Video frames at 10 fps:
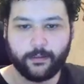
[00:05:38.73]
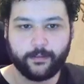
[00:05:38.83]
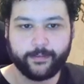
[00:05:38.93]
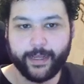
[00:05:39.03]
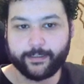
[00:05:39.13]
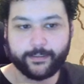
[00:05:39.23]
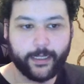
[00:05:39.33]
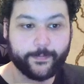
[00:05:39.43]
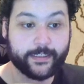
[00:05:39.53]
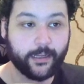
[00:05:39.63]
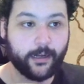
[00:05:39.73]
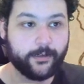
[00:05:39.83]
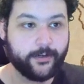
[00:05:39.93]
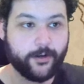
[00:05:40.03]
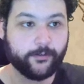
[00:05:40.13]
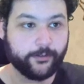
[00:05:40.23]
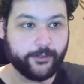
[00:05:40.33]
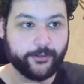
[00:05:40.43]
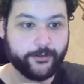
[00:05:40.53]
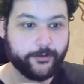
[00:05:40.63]
Next up is Unknown
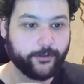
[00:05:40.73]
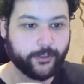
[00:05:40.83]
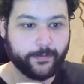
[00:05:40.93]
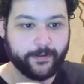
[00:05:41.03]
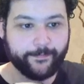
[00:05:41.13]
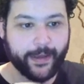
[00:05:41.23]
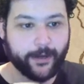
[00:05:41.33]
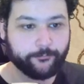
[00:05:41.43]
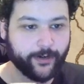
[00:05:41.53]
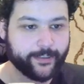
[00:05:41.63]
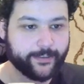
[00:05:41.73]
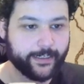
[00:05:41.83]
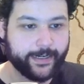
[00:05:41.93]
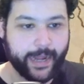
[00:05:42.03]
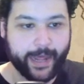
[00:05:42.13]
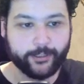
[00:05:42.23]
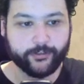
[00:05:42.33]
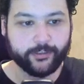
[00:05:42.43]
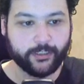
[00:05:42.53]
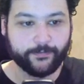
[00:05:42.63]
Q, which can be found right to the entrance of